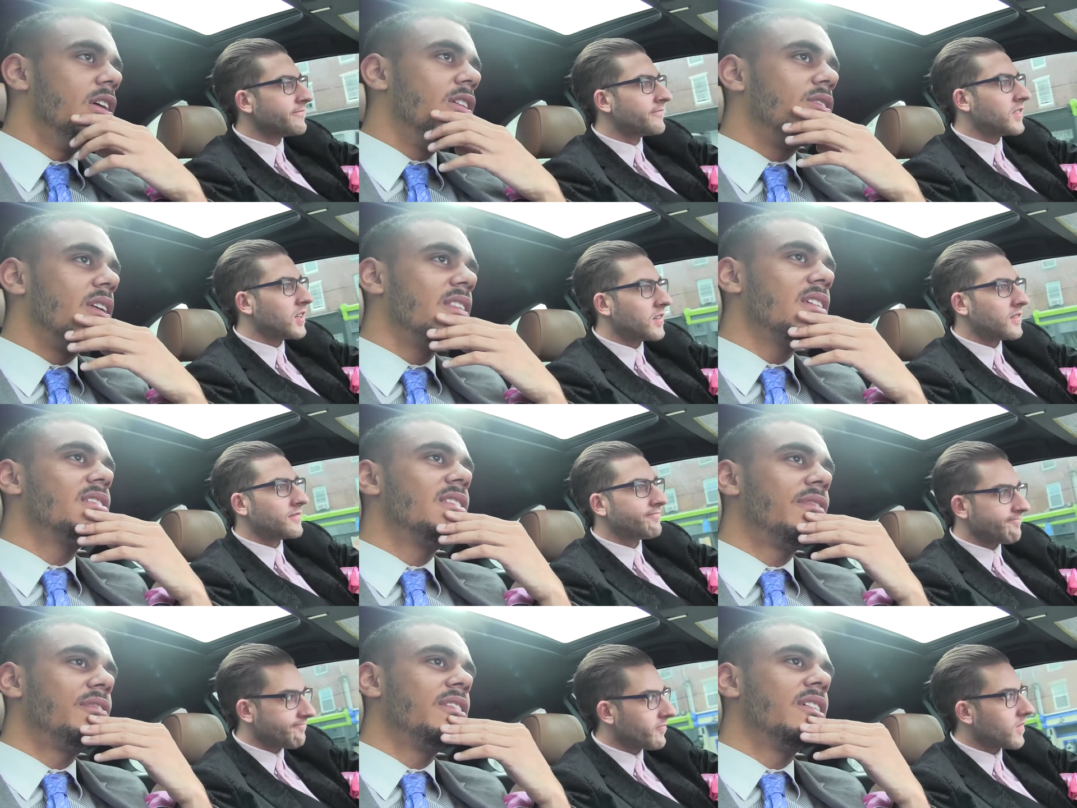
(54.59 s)
Speaker 1: So I think it's
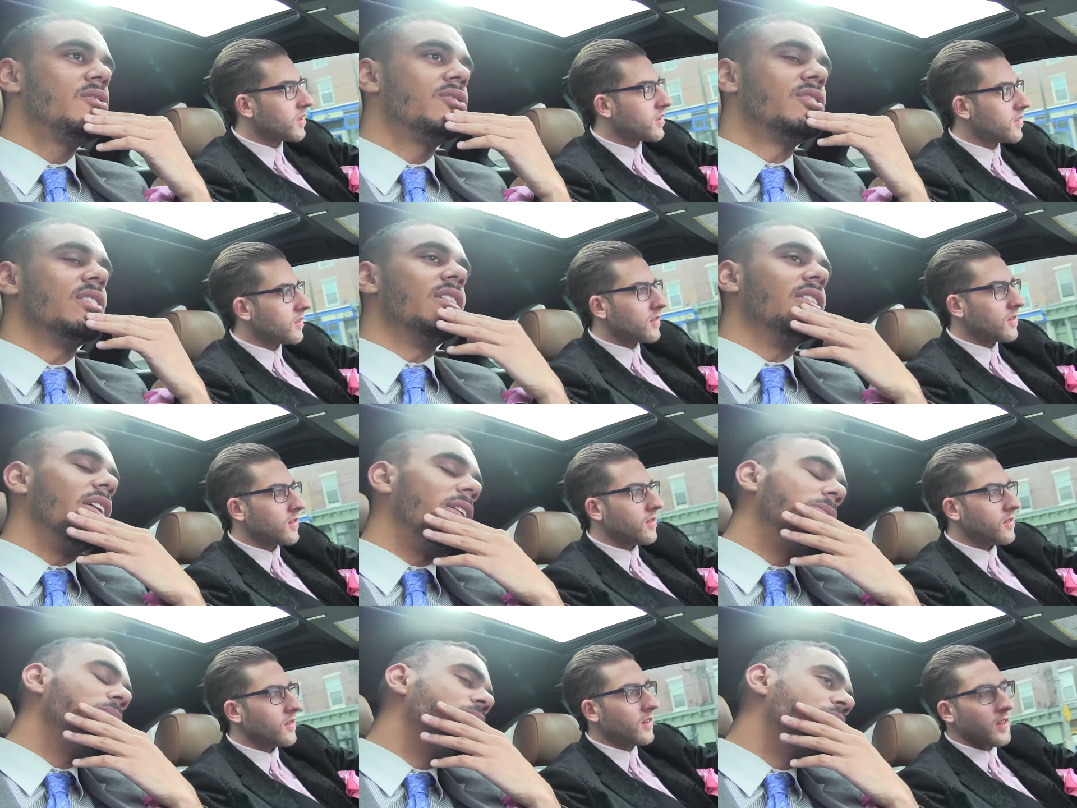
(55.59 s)
definitely interesting. Like,
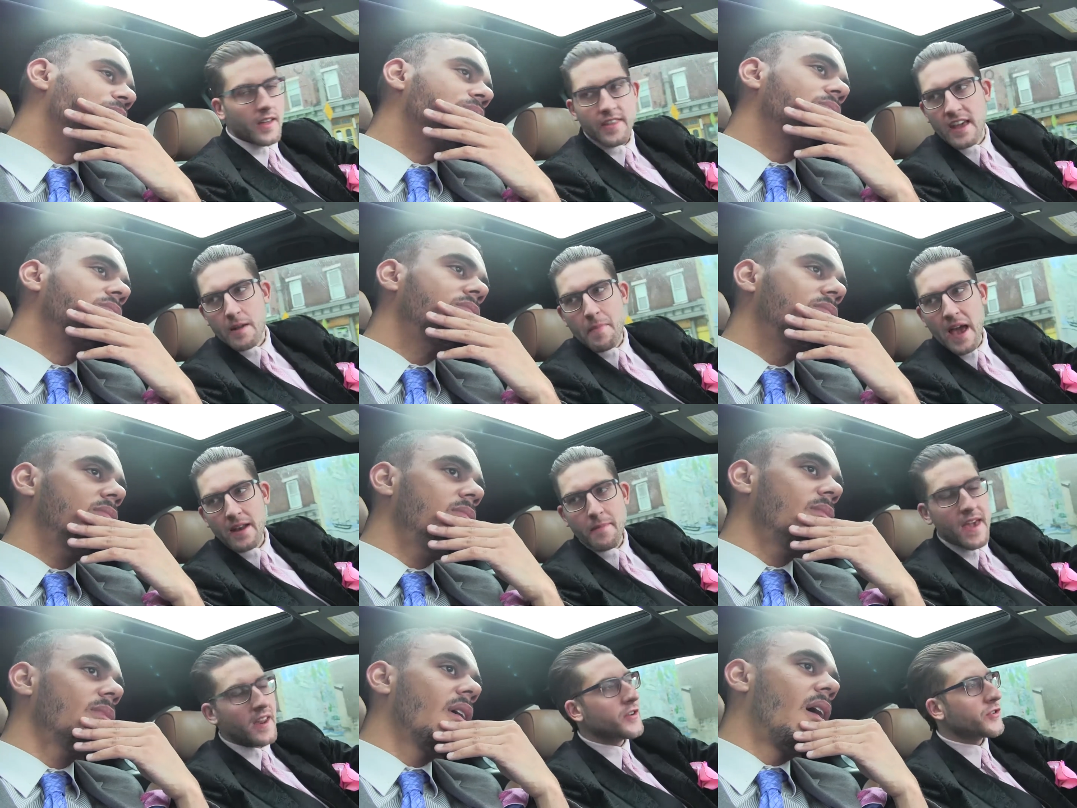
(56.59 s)
and they had a bad
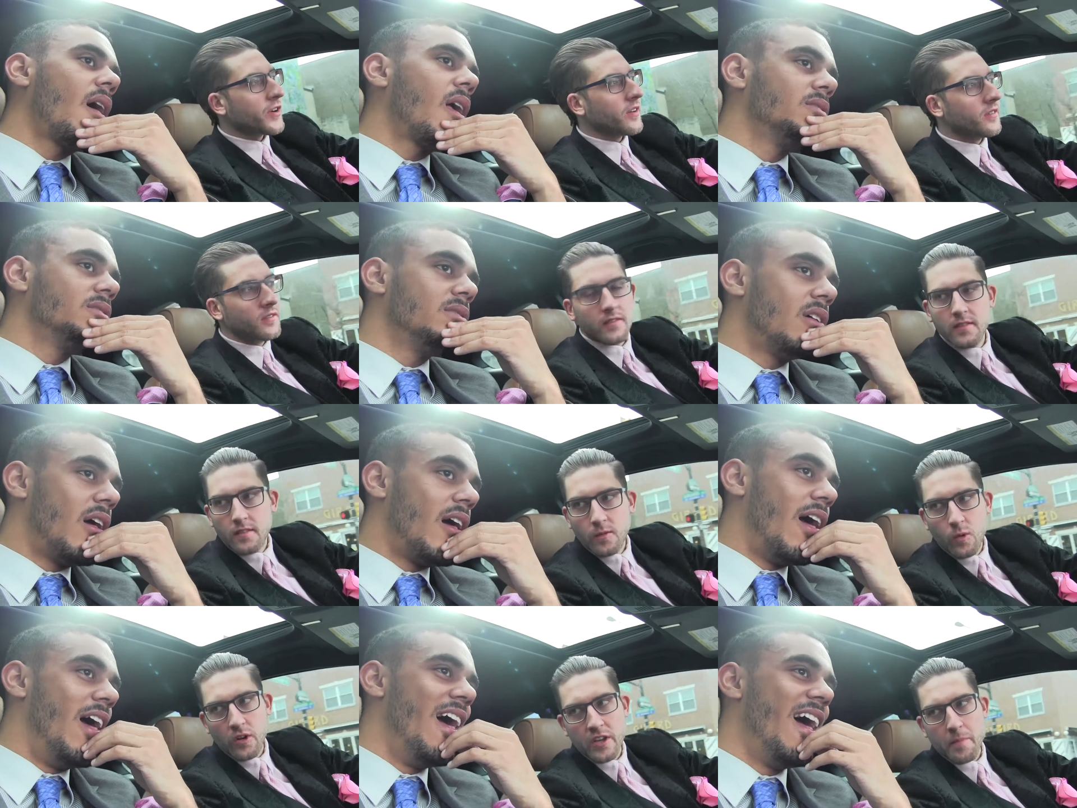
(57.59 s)
manager,
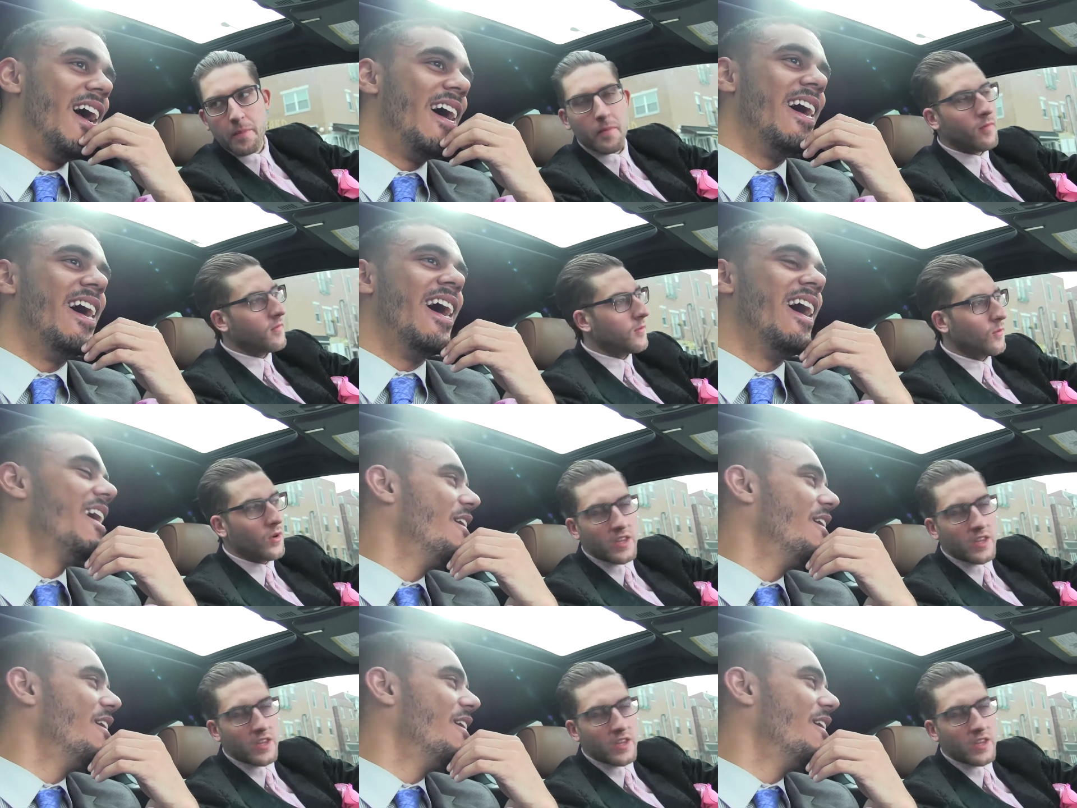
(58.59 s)
William,